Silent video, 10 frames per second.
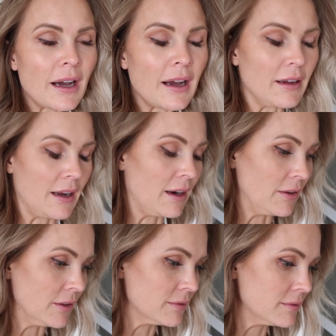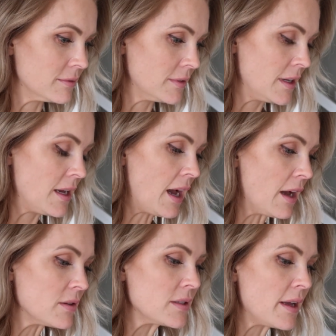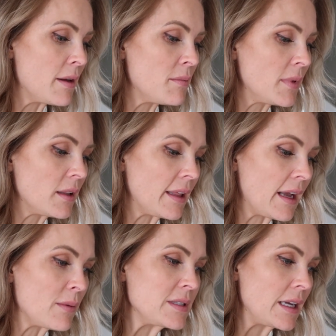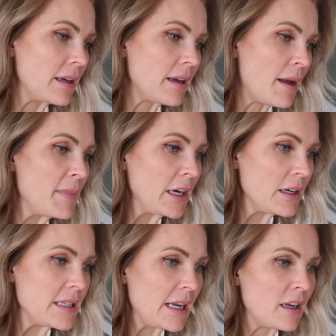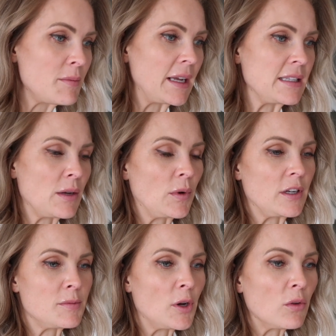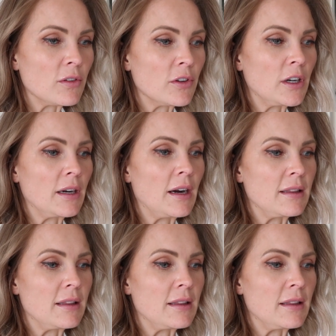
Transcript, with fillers: I, I don't know. I am like I was I'm irritated because I want it to be over for her.